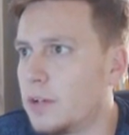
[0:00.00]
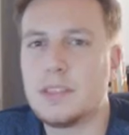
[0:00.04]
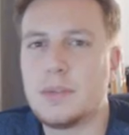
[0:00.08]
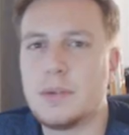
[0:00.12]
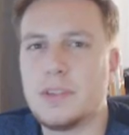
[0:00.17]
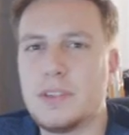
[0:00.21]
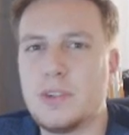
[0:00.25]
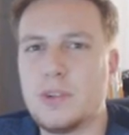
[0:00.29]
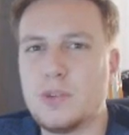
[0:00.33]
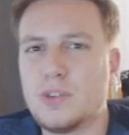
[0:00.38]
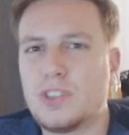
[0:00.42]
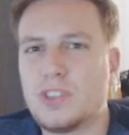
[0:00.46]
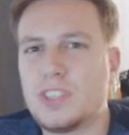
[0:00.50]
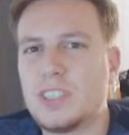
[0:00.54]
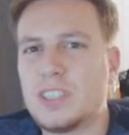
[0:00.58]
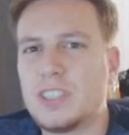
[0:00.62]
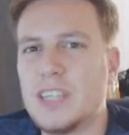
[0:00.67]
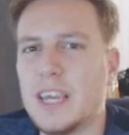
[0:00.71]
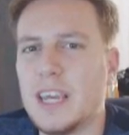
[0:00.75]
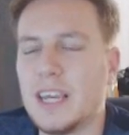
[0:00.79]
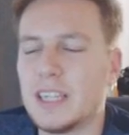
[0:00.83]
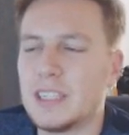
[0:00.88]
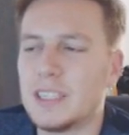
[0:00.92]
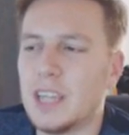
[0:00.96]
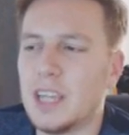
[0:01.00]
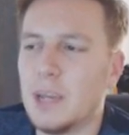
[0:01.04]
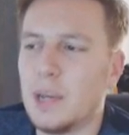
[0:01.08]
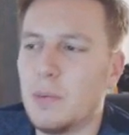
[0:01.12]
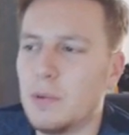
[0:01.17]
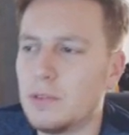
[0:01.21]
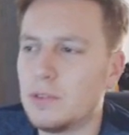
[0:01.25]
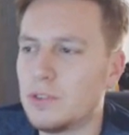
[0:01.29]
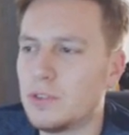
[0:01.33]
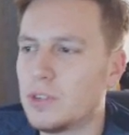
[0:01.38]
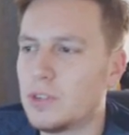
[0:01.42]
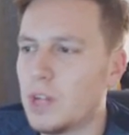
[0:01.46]
So he's on 6. He
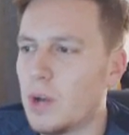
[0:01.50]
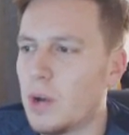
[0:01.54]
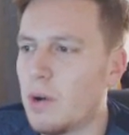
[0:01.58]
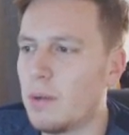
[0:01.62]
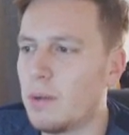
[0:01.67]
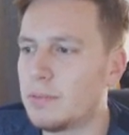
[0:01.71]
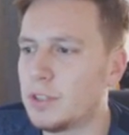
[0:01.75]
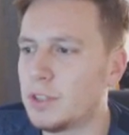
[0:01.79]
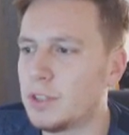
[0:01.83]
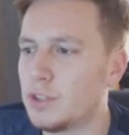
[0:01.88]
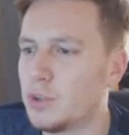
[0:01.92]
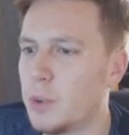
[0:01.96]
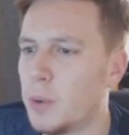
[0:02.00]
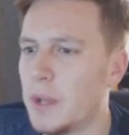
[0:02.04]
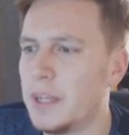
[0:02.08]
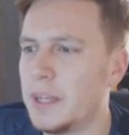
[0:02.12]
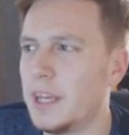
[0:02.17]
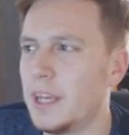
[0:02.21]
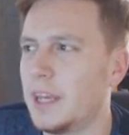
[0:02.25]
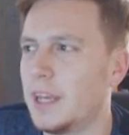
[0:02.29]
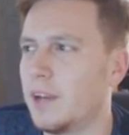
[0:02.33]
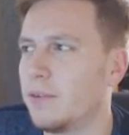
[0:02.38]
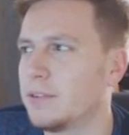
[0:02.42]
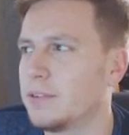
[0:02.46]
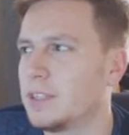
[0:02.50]
wants to go up to 20.